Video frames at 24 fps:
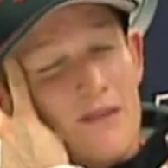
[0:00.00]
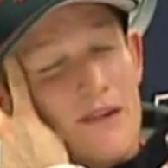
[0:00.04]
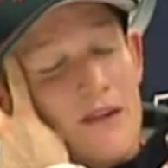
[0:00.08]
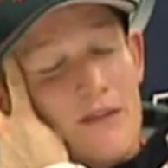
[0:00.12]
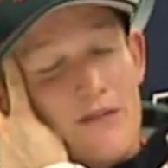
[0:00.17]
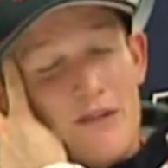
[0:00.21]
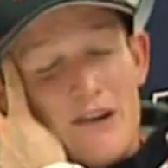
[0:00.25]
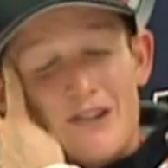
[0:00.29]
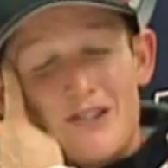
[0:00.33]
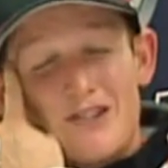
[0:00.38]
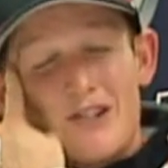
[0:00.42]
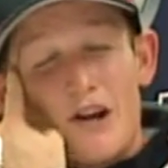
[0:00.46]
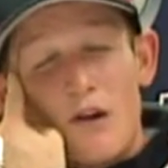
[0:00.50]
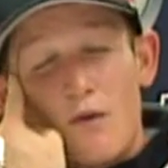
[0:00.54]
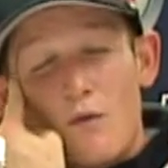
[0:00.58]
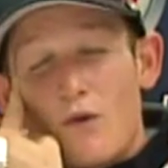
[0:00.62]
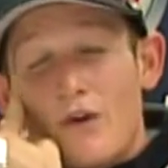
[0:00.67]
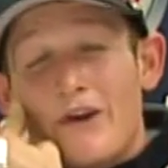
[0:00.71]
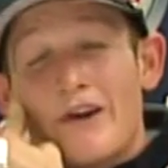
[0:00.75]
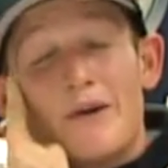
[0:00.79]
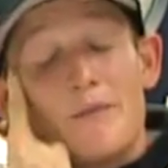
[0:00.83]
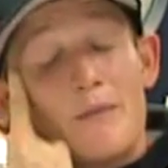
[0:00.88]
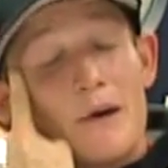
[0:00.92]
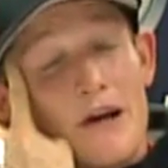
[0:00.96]
If I start
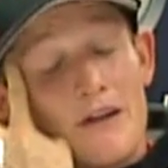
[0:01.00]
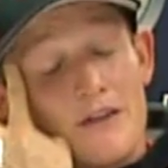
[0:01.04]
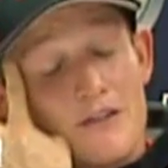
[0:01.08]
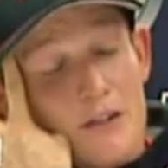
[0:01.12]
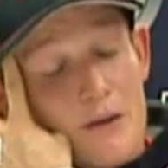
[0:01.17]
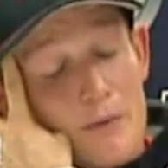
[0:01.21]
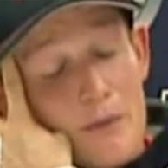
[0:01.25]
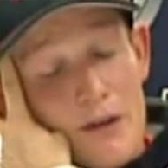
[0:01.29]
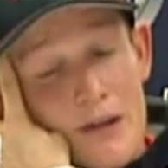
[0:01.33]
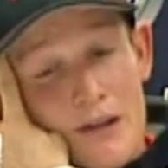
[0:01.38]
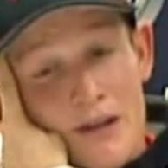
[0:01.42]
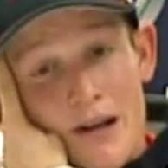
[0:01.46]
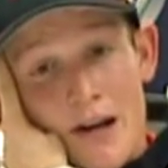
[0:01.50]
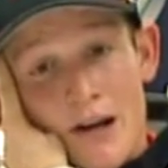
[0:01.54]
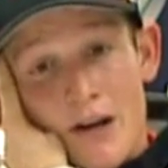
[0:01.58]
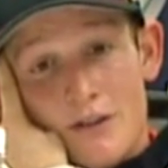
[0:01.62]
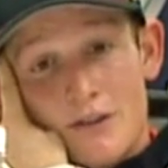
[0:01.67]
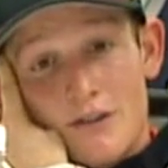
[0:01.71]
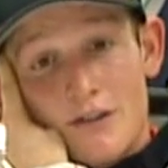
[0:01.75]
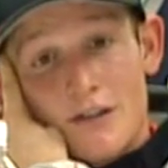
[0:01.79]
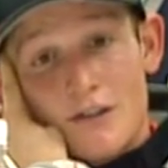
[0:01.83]
worrying about somebody else,